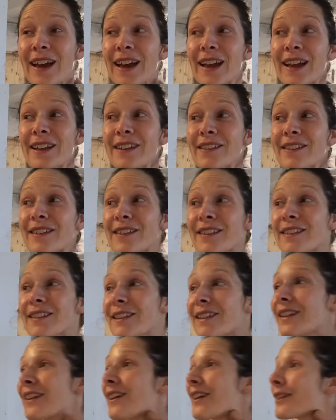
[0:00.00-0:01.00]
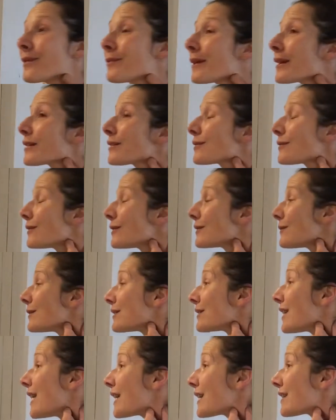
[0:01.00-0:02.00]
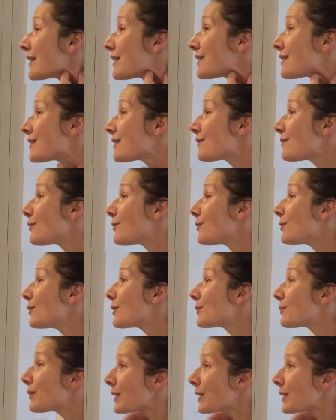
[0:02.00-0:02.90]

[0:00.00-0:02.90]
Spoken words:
it's the sternocleidomastoid which anchors us forward,